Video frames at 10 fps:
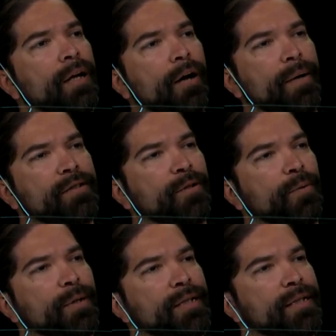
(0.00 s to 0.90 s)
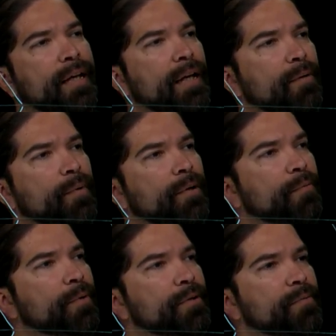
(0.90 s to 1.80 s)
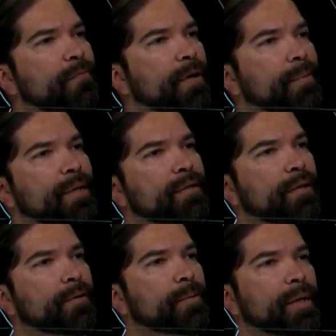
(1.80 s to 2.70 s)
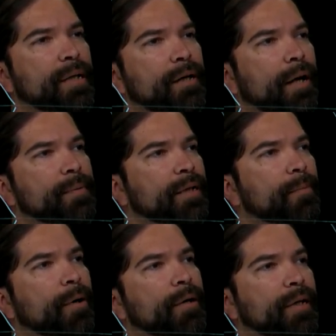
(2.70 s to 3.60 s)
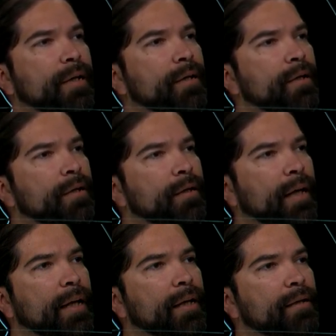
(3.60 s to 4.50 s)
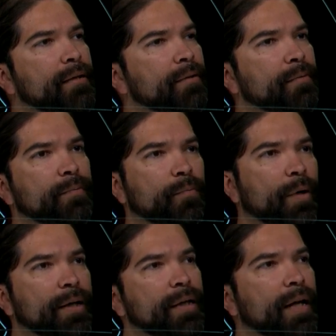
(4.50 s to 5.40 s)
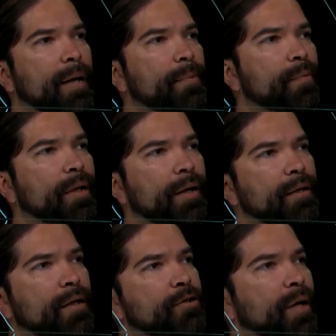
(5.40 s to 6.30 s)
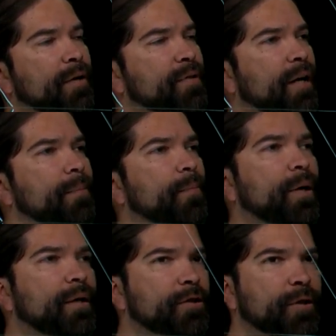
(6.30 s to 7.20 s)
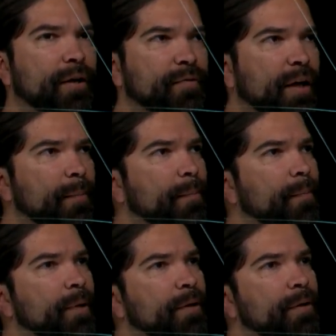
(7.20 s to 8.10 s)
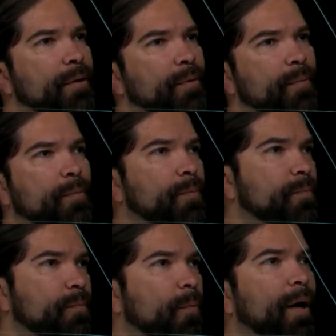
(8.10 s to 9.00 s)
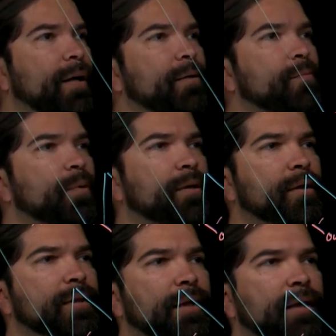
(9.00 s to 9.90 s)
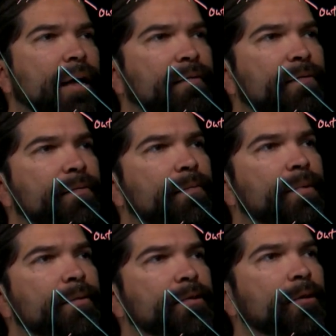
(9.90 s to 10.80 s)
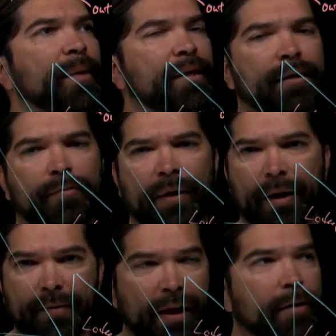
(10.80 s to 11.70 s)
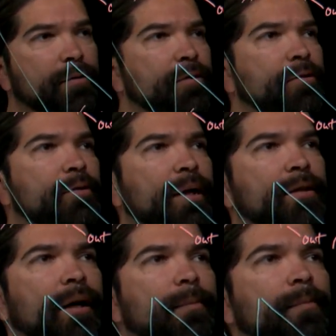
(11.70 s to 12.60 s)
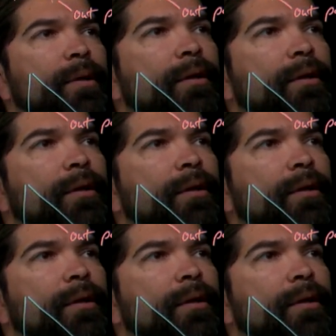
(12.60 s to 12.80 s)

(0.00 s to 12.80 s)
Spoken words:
All right, so let's say we're following this other thread here. I was out partying, and why did that happen? Well, I lost track of time. Well, I lost track of time. Why? Well, because there was no method while I was out to track time.